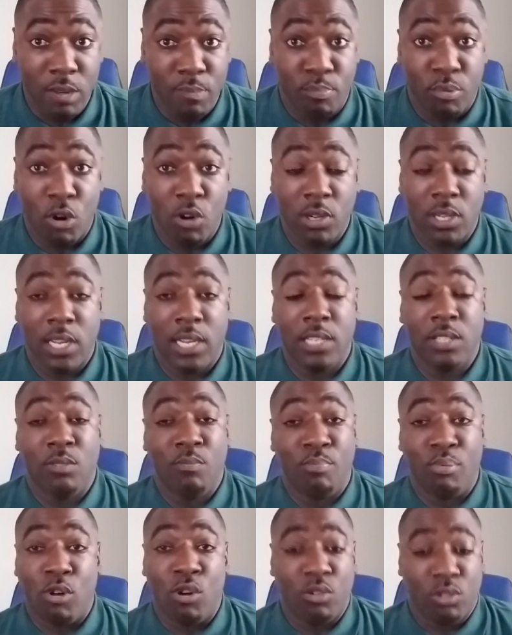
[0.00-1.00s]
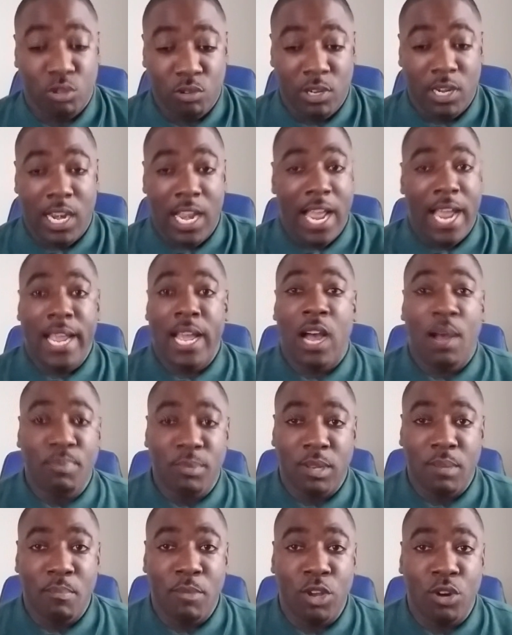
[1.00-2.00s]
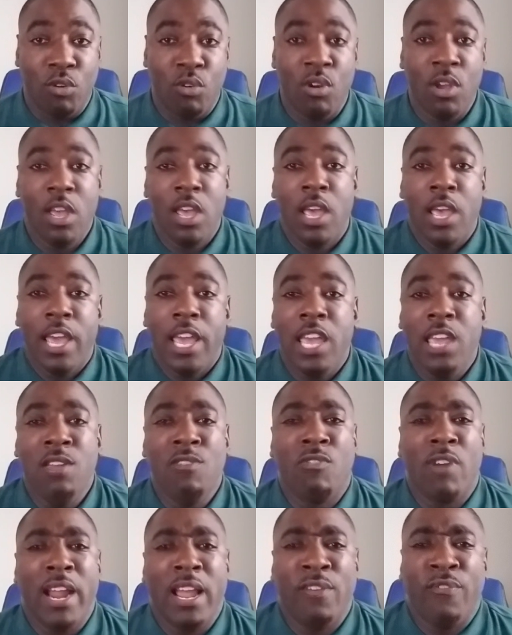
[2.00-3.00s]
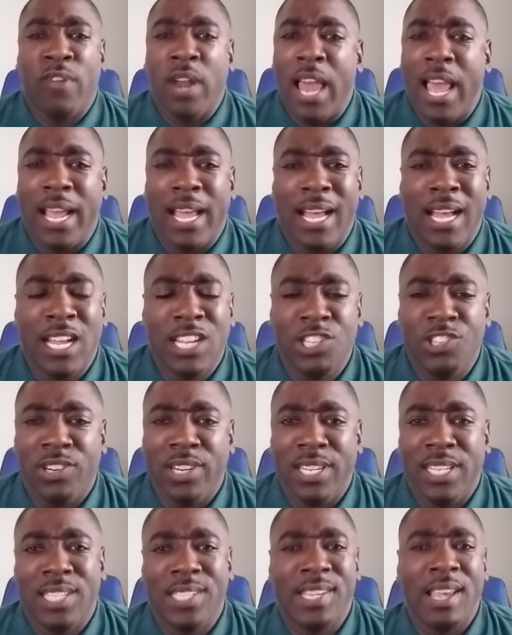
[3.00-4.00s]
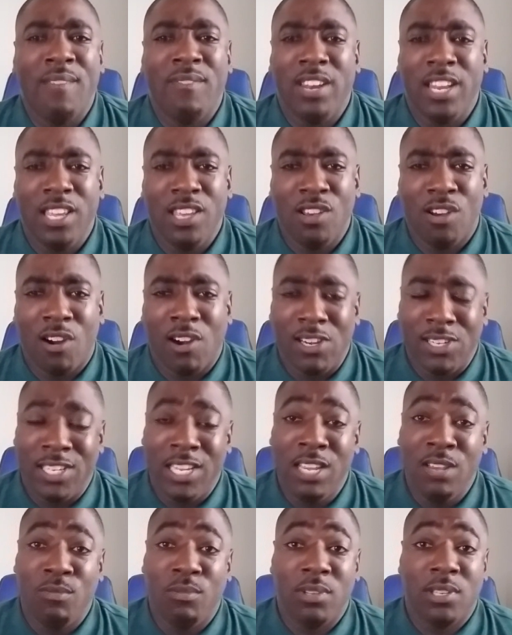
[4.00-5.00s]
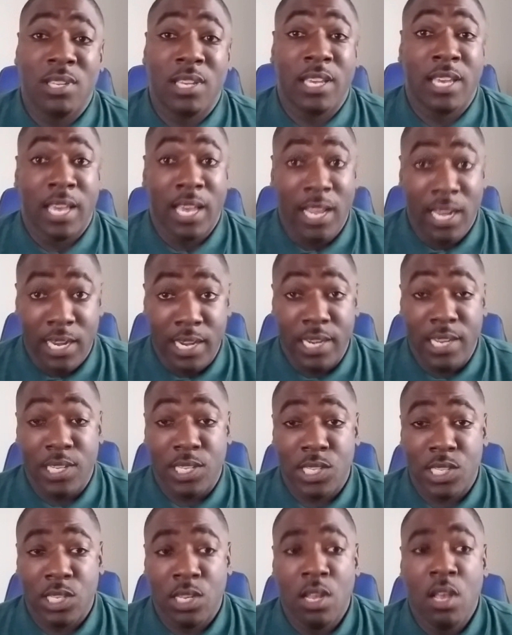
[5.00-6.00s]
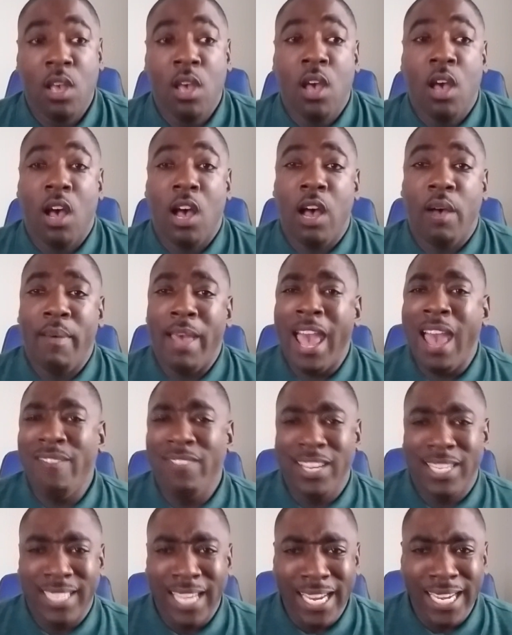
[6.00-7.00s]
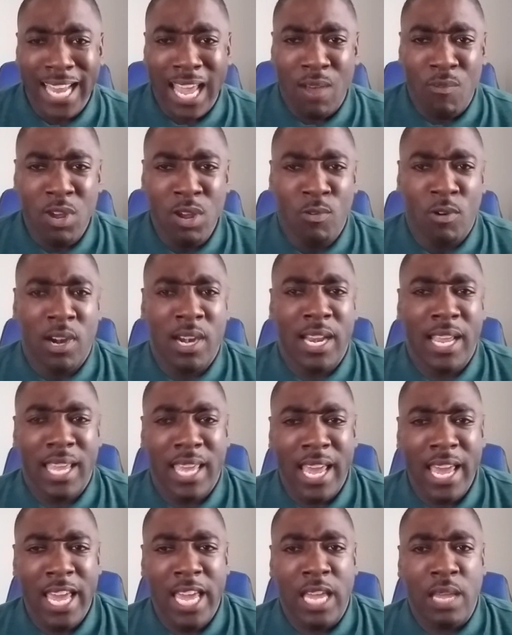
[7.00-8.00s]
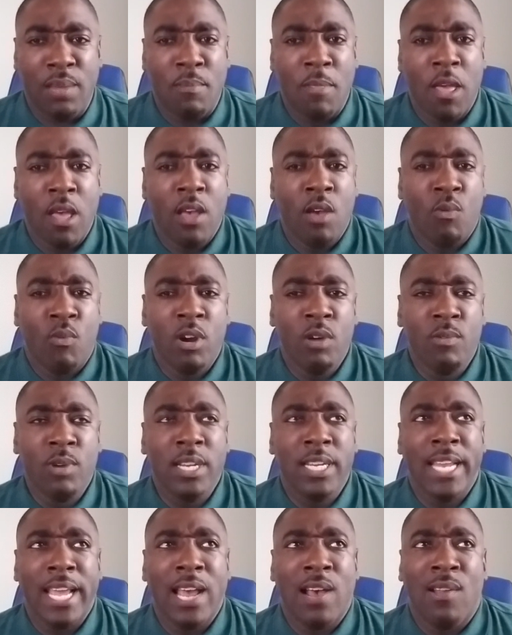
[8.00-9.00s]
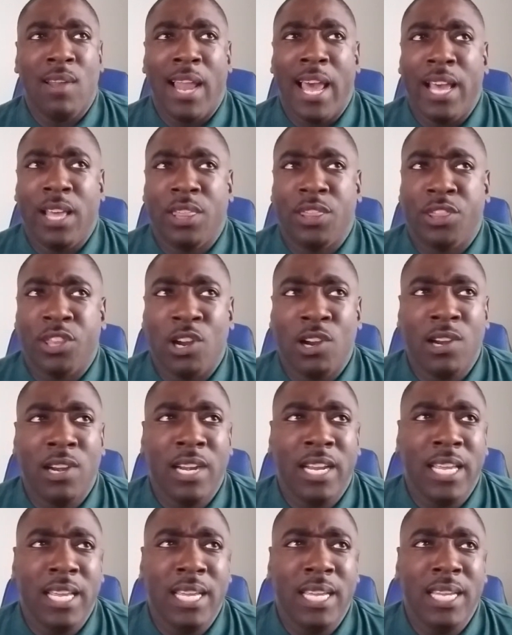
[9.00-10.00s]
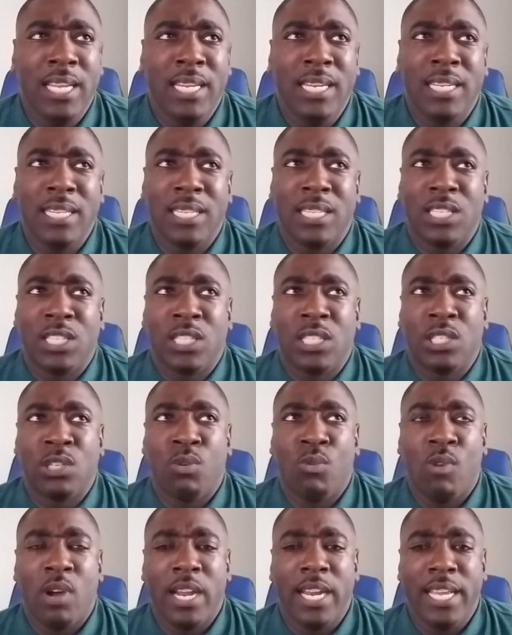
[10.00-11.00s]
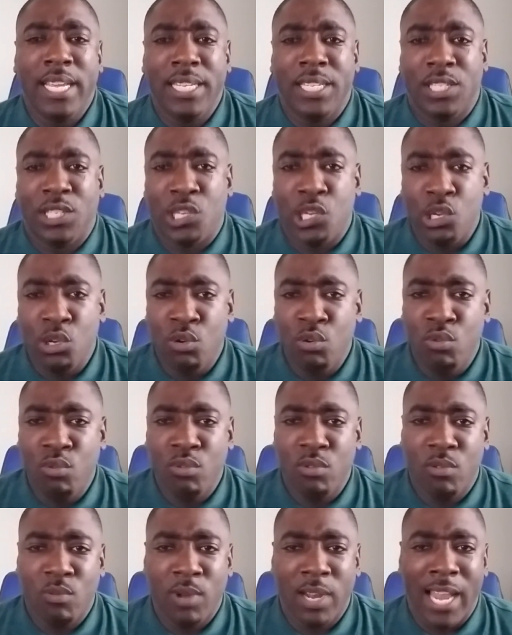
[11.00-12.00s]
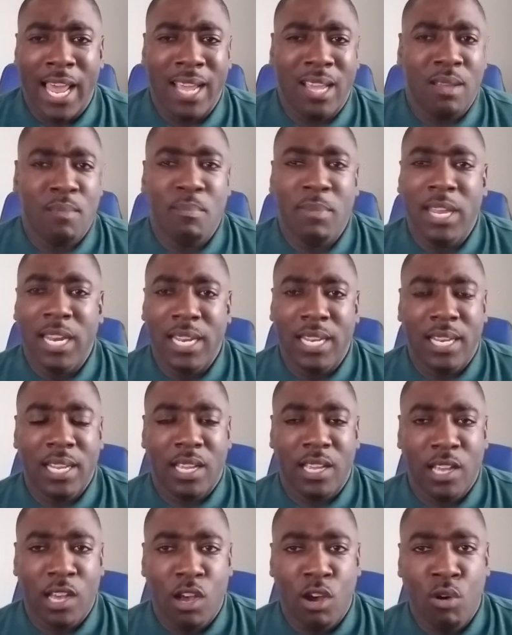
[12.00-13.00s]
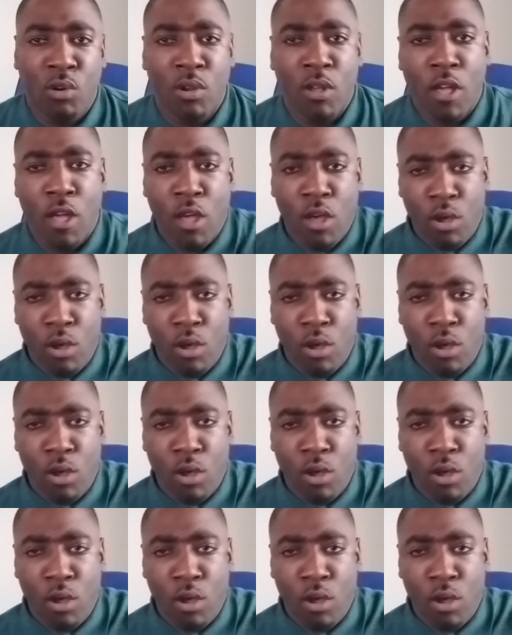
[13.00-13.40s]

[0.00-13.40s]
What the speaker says: He broke through the line up the middle. He ran for like 170 yards. He was killing us. Having said that, we were in the game. We were down like 30-22 with like a minute to go.